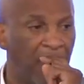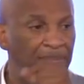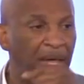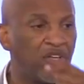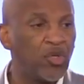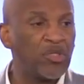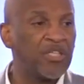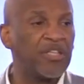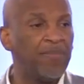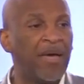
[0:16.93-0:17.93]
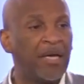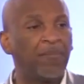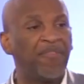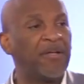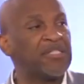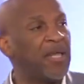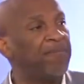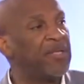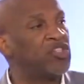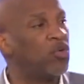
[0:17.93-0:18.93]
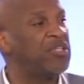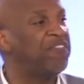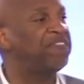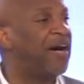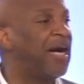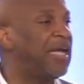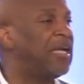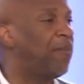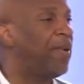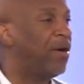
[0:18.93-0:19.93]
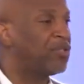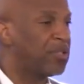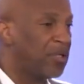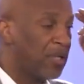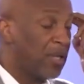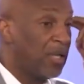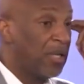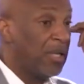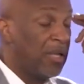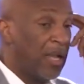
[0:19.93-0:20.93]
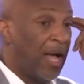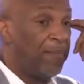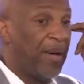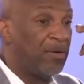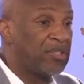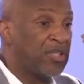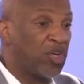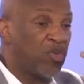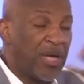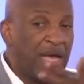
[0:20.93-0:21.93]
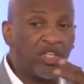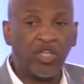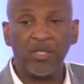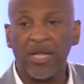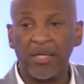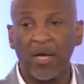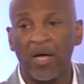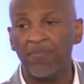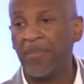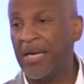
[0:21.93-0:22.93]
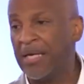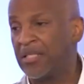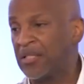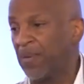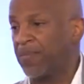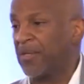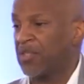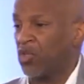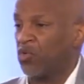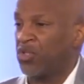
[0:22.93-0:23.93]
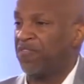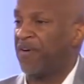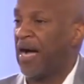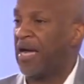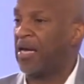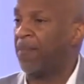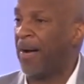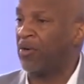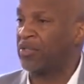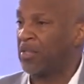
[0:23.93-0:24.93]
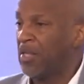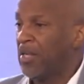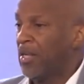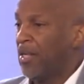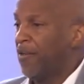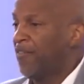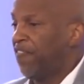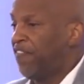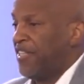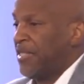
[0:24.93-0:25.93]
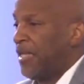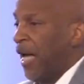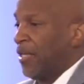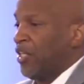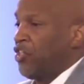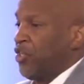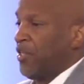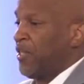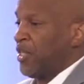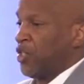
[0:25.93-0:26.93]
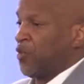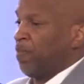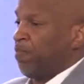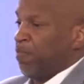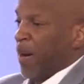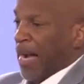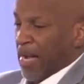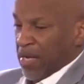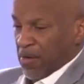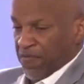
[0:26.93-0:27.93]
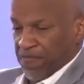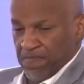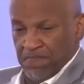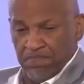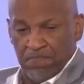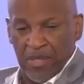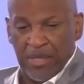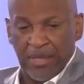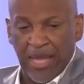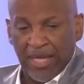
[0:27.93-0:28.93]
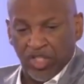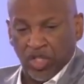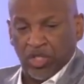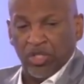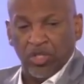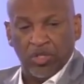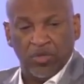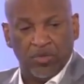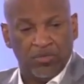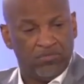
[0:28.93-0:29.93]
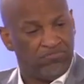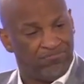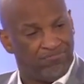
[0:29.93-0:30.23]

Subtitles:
I'm not usually thematic, but there's something so divine about the creation that God made. It's something so divine about the physiology, this biological